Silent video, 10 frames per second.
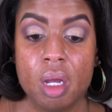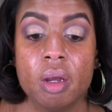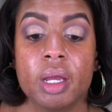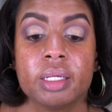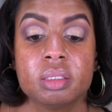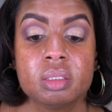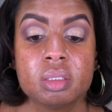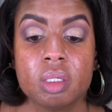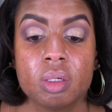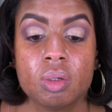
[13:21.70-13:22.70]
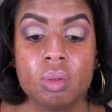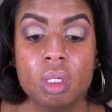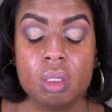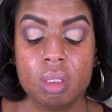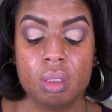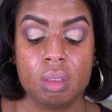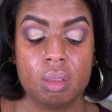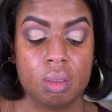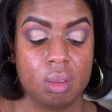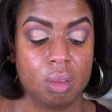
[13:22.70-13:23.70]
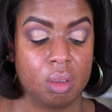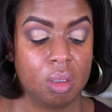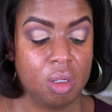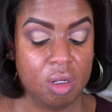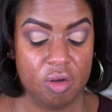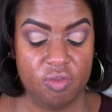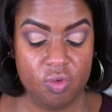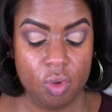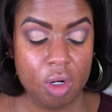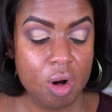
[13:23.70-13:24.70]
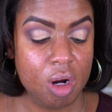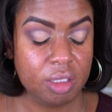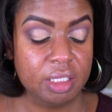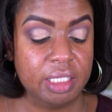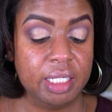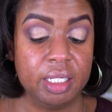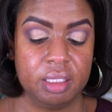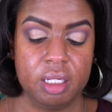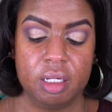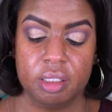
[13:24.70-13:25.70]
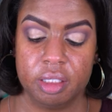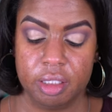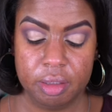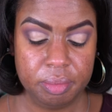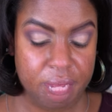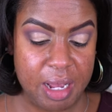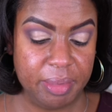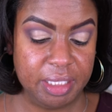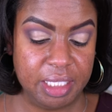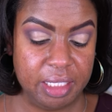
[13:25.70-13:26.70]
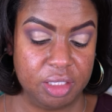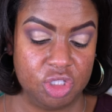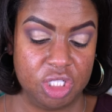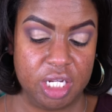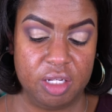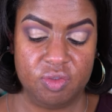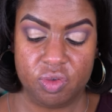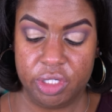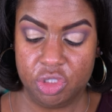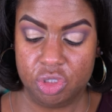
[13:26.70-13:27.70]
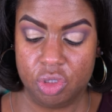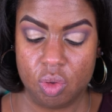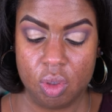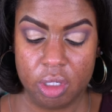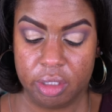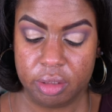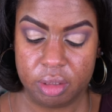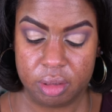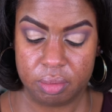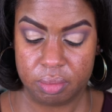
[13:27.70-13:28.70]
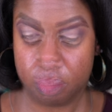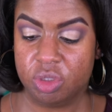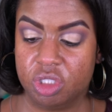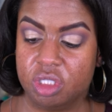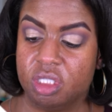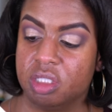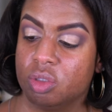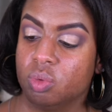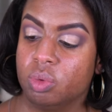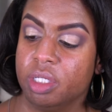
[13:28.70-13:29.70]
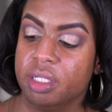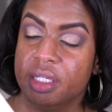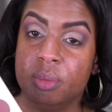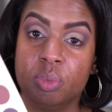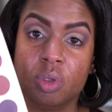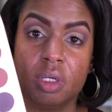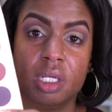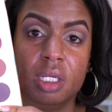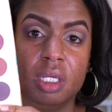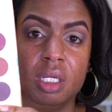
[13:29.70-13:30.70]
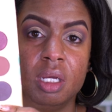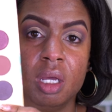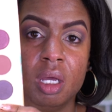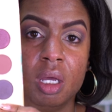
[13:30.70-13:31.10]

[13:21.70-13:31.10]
All right, so for our lid color, I'm going to take the shade French Doors, which is this really pretty